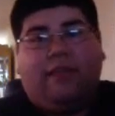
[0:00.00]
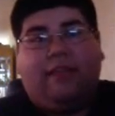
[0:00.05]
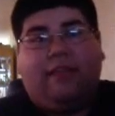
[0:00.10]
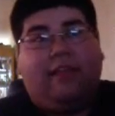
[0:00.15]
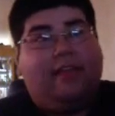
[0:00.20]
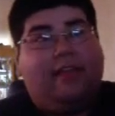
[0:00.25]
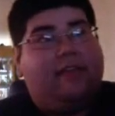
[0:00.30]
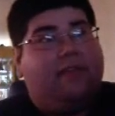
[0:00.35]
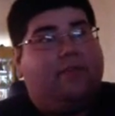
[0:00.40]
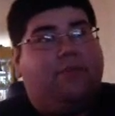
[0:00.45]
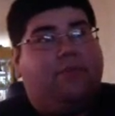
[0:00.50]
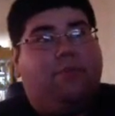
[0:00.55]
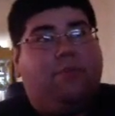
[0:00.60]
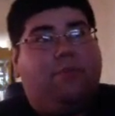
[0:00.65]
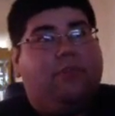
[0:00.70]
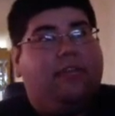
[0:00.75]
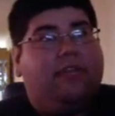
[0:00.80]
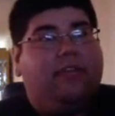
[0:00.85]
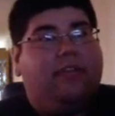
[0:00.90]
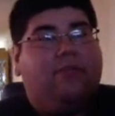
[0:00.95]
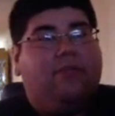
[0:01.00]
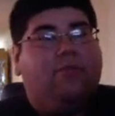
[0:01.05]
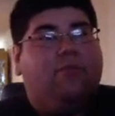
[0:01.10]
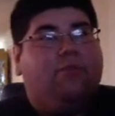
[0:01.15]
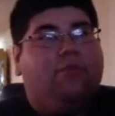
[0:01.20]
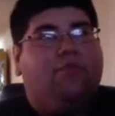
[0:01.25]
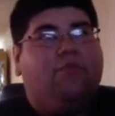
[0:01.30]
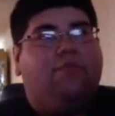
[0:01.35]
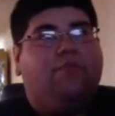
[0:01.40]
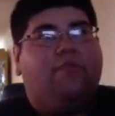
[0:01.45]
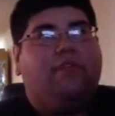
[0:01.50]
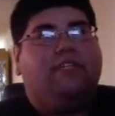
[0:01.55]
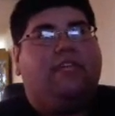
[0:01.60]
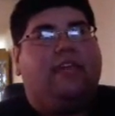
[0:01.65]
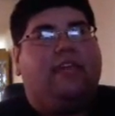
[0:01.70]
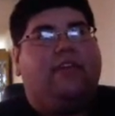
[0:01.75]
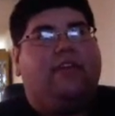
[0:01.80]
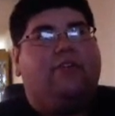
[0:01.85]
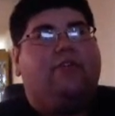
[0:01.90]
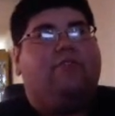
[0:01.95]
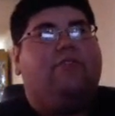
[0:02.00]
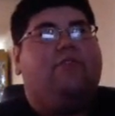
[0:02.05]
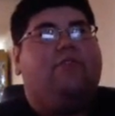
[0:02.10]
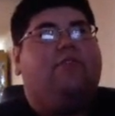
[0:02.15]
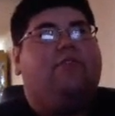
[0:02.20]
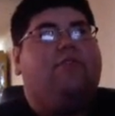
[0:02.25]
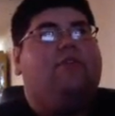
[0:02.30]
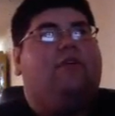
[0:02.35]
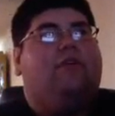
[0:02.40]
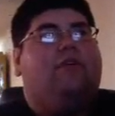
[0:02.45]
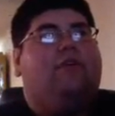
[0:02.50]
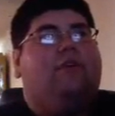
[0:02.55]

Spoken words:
I like what they did with Wolverine's character.